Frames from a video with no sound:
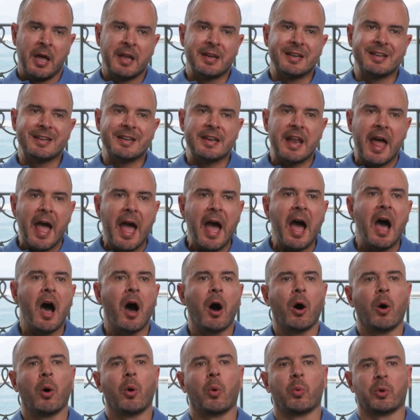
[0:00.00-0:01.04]

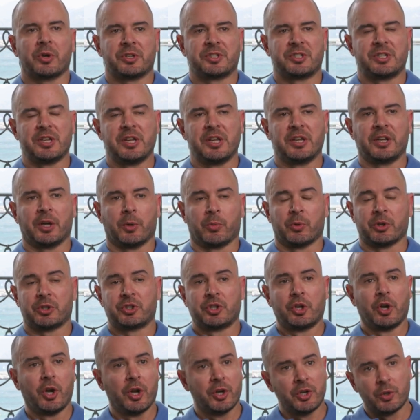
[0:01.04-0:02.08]
Now we're seeing a
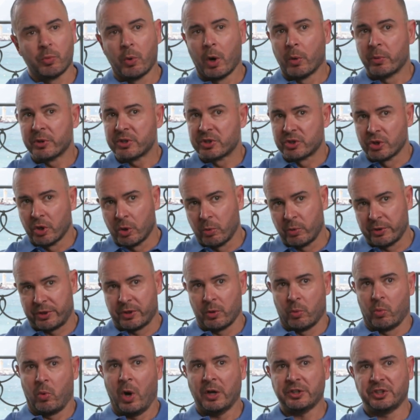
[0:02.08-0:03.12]
return to what we saw with the
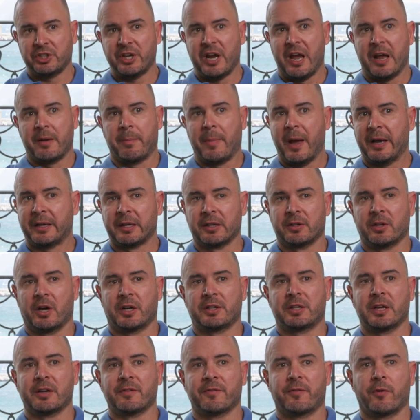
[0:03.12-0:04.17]
watch ad back in
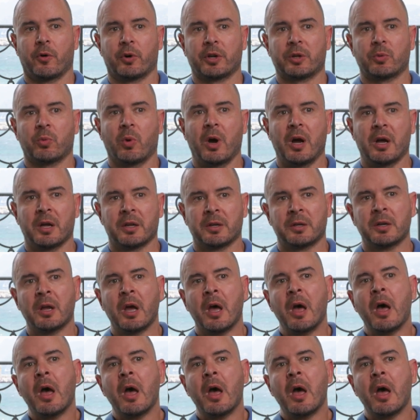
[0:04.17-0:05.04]
1941.